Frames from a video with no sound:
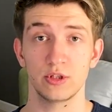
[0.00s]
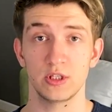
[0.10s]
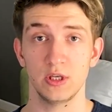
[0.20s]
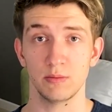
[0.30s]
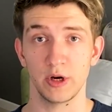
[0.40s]

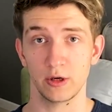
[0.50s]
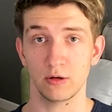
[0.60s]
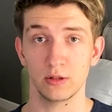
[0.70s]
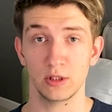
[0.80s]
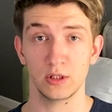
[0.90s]
see my
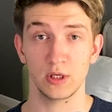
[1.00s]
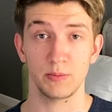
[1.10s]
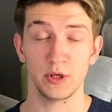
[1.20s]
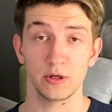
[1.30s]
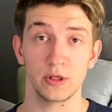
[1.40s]
content
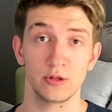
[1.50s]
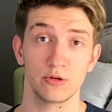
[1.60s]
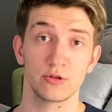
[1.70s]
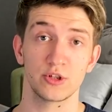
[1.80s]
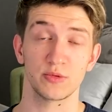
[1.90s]
appear in
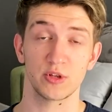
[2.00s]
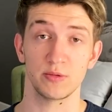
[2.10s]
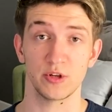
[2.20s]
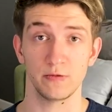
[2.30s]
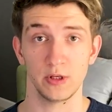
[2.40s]
your
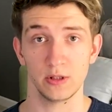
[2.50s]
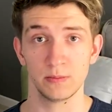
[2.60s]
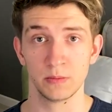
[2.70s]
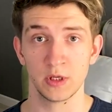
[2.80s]
subscription feed.